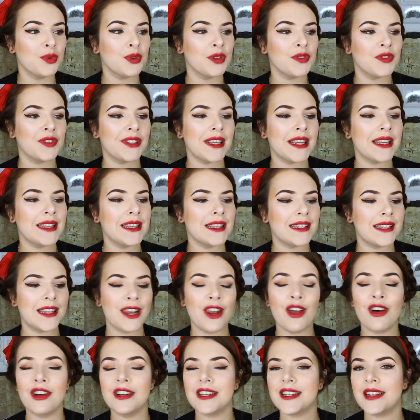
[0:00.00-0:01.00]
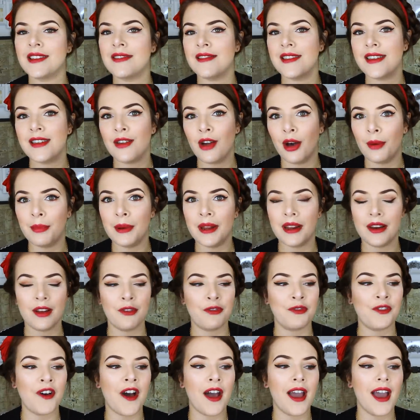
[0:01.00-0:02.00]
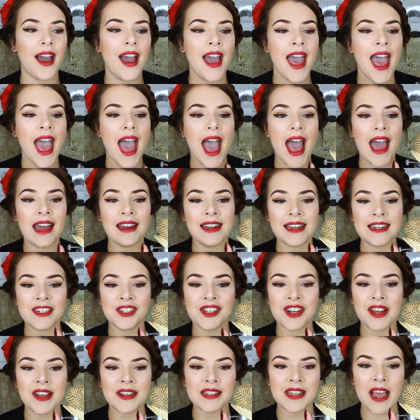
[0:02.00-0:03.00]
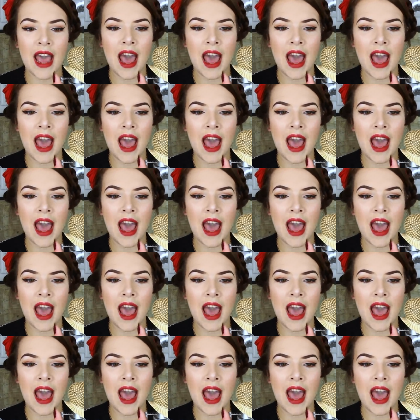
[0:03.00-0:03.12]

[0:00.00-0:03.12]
You would have seen this a lot in the Goblet of Fire, and it does